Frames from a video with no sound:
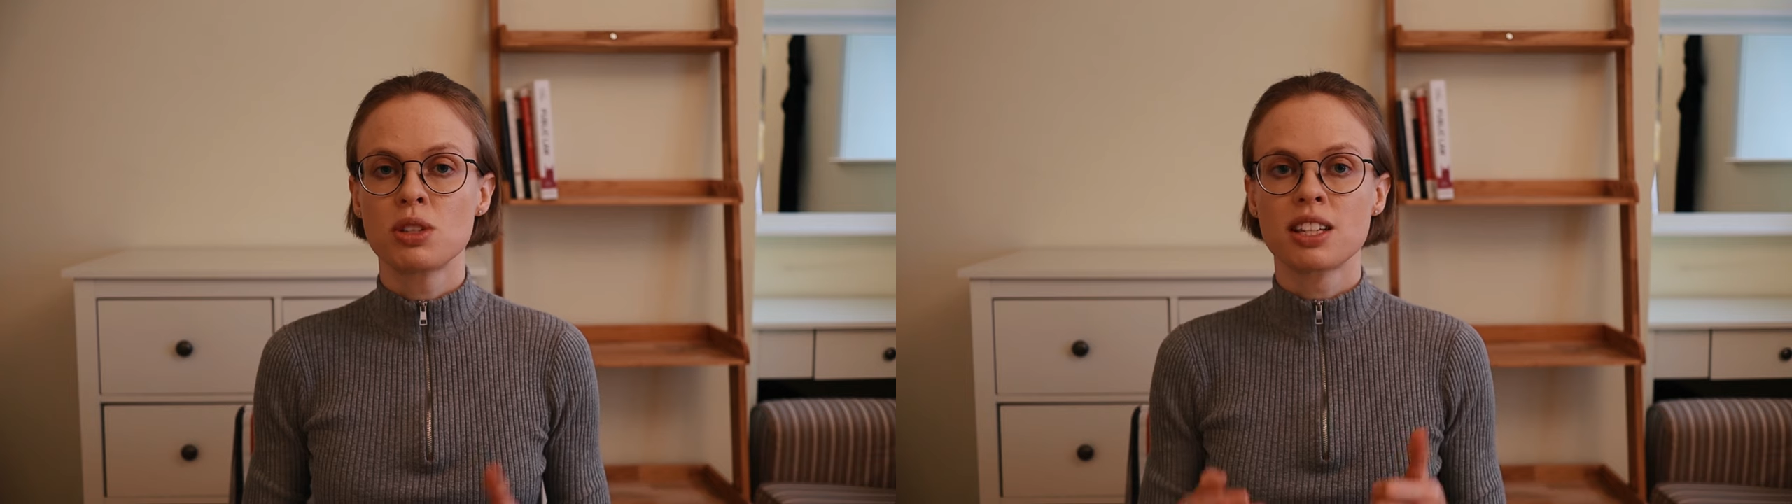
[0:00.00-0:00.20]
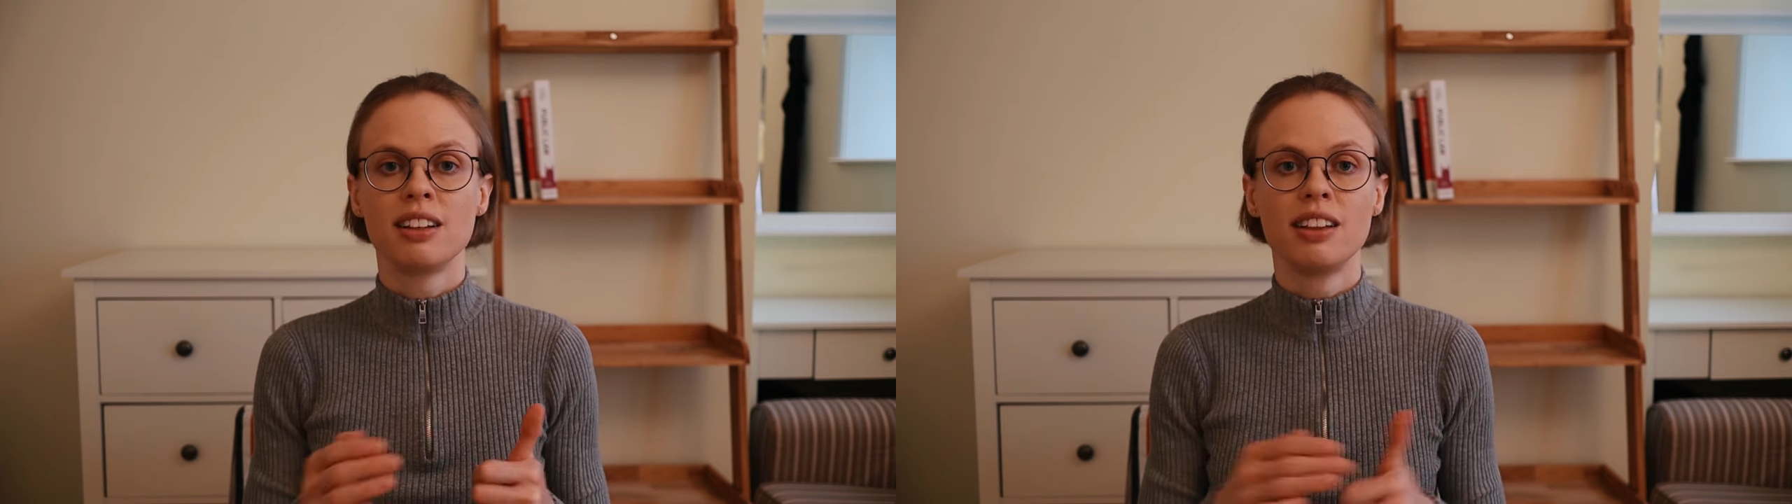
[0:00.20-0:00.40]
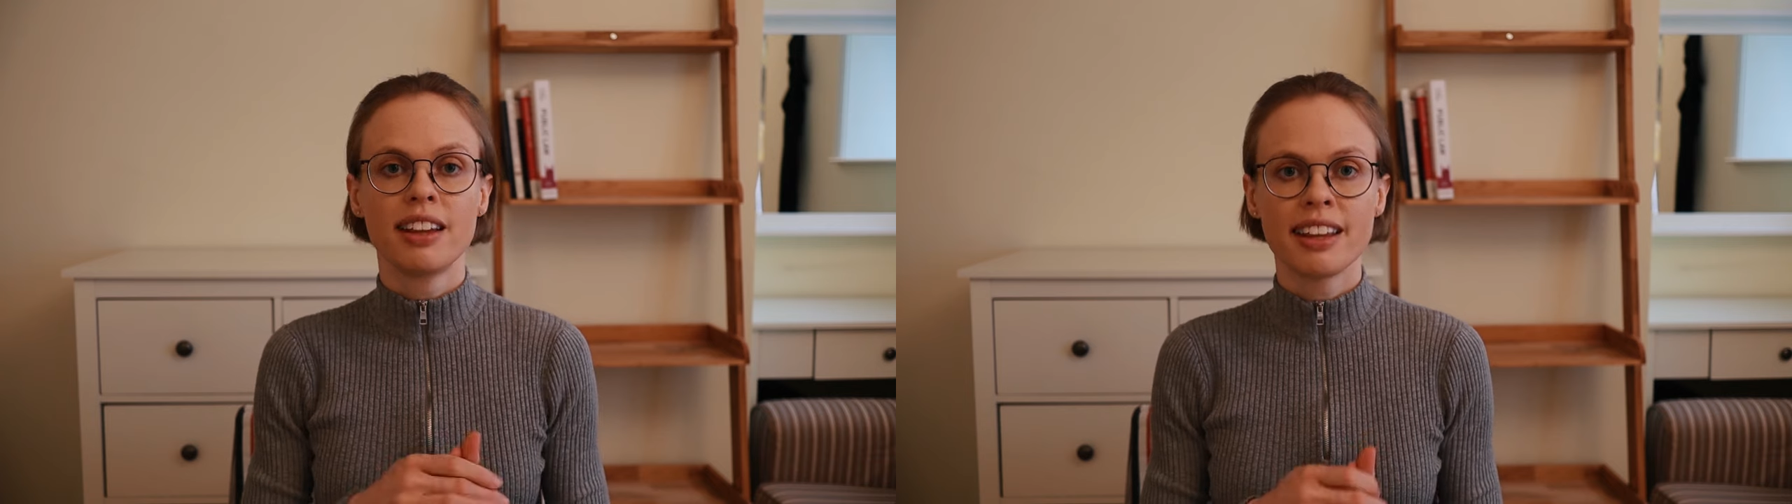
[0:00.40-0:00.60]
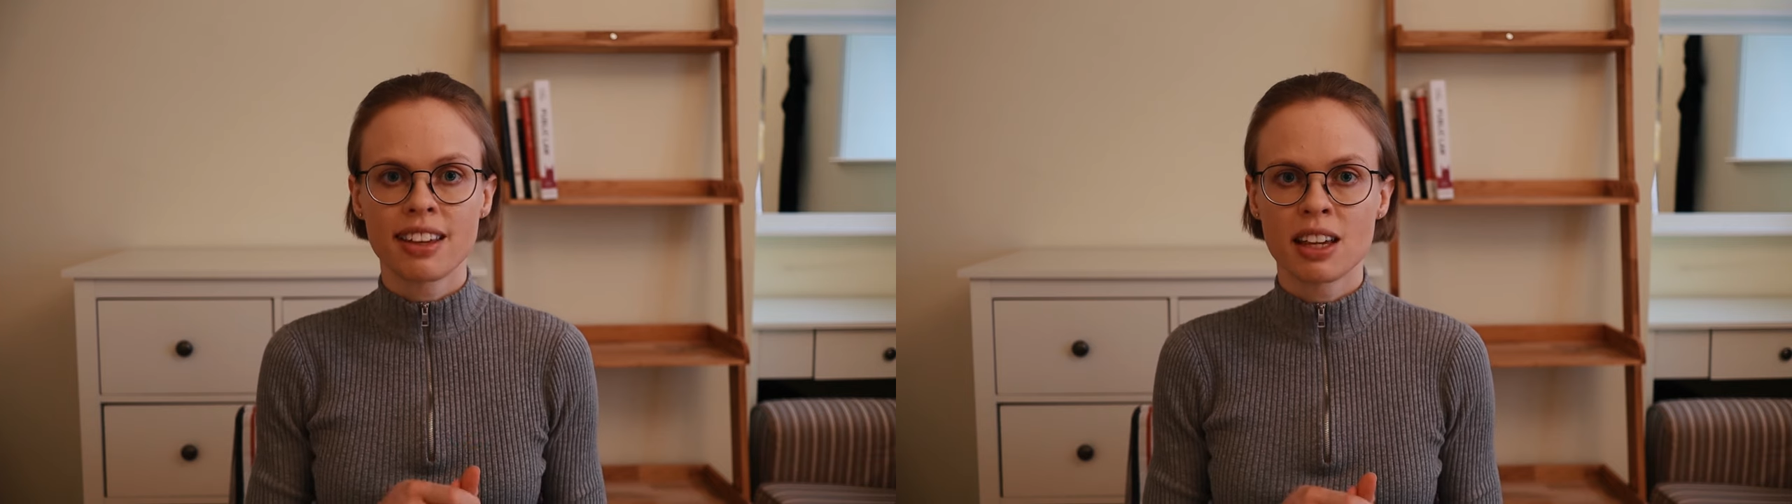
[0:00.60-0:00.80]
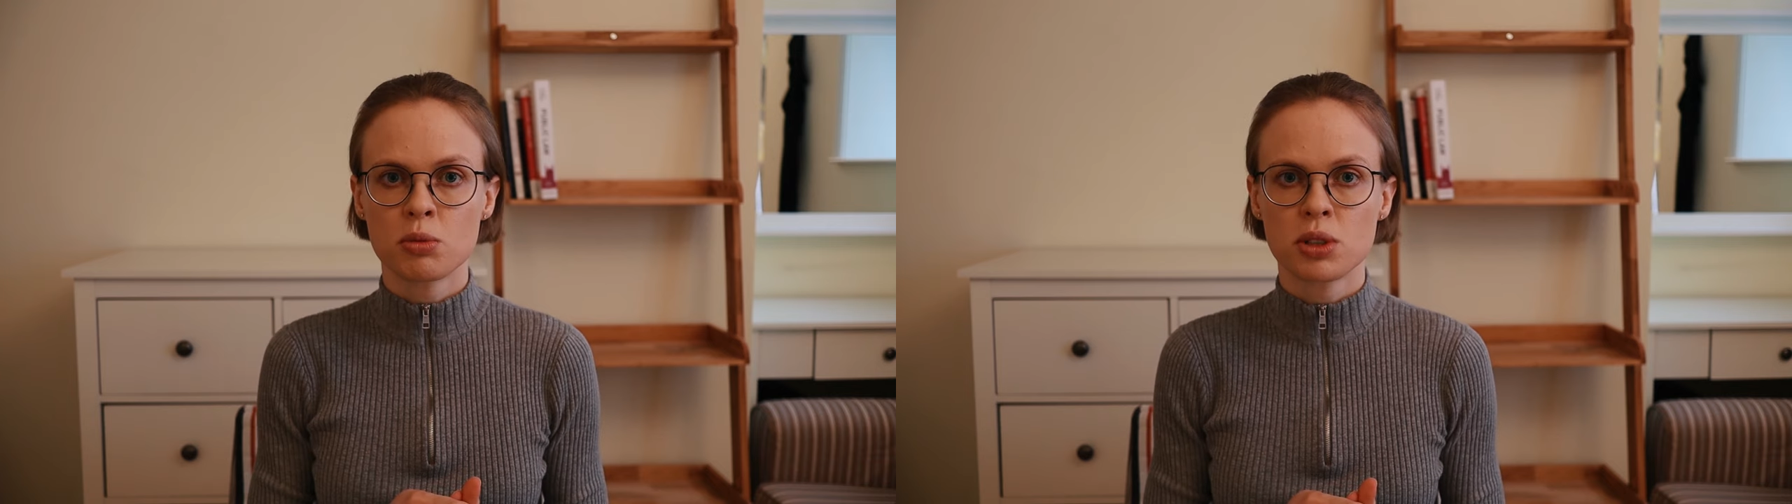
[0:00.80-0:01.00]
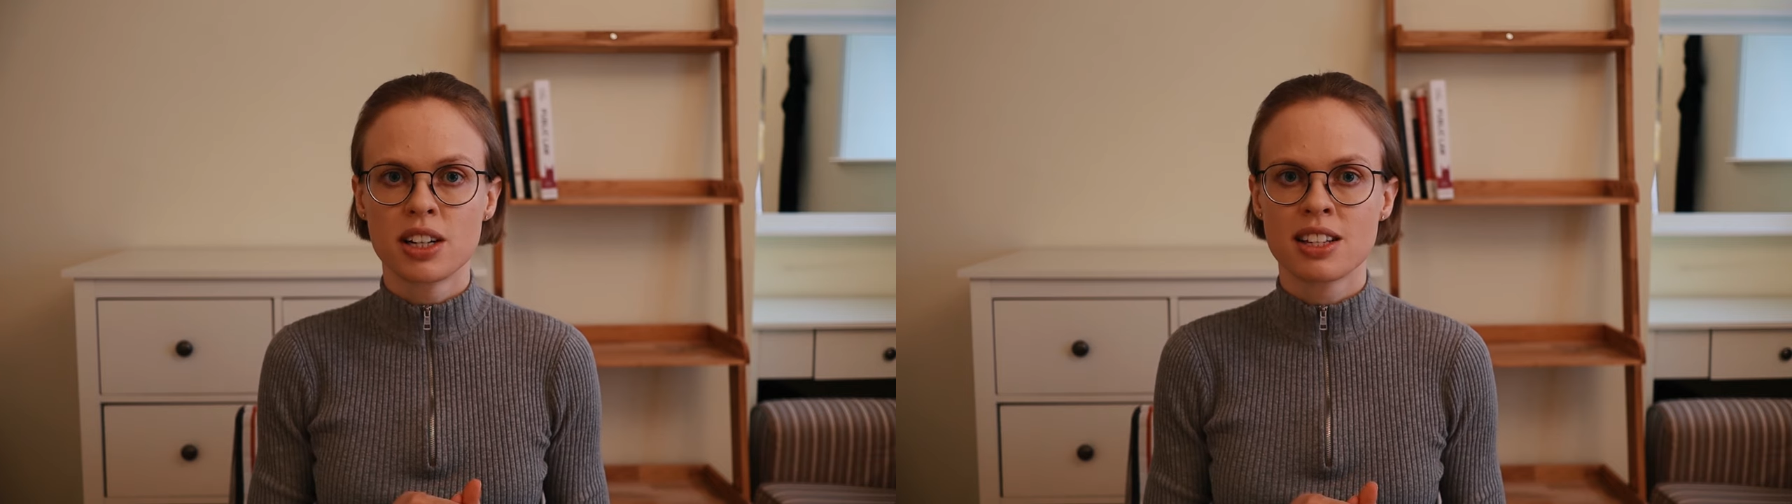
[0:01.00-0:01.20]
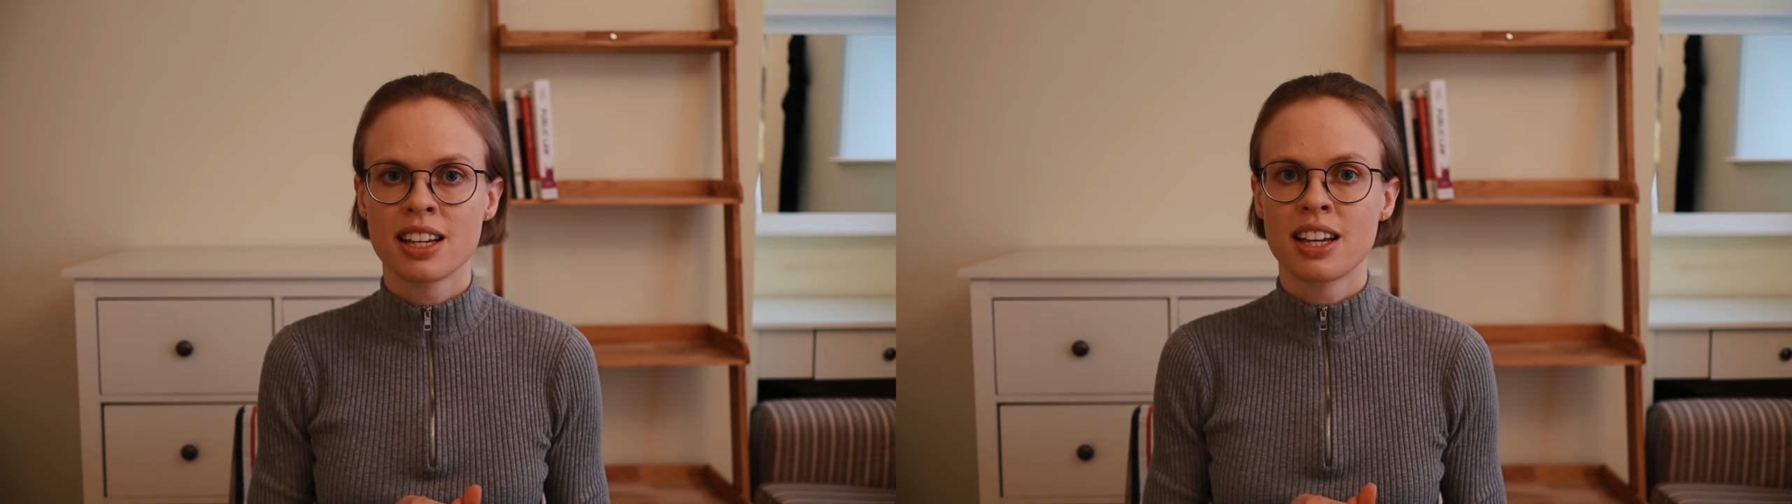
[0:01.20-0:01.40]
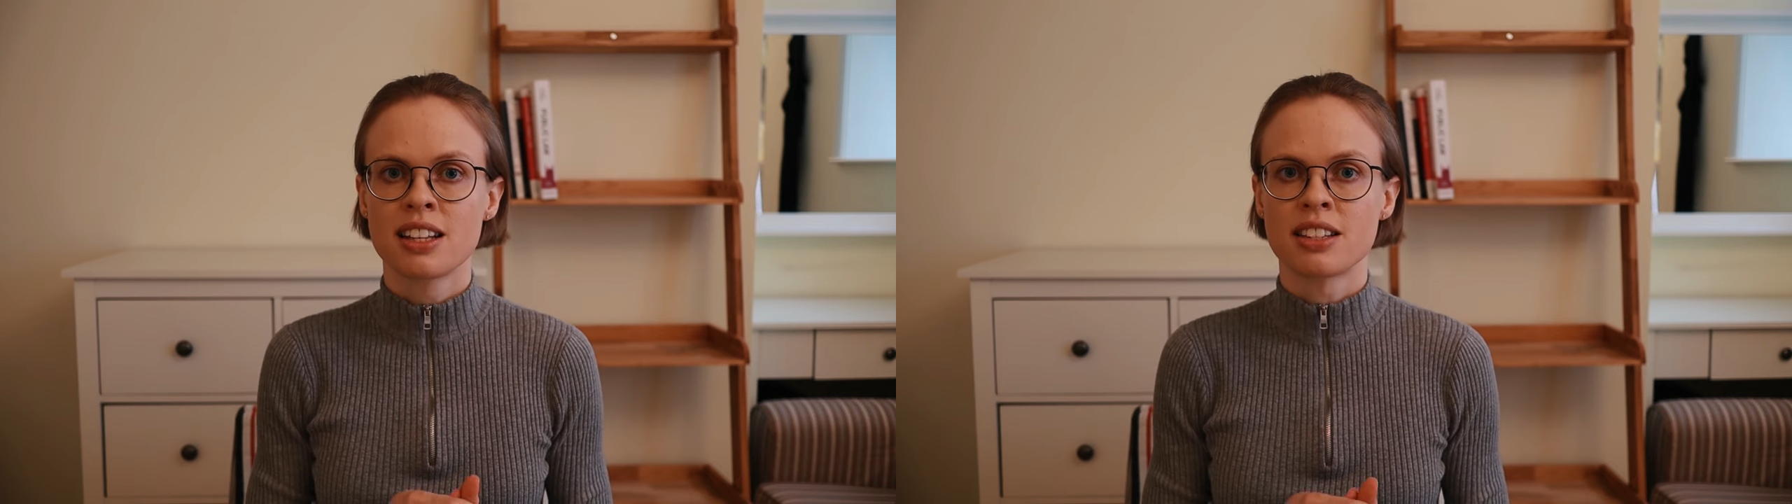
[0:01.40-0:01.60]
use linking words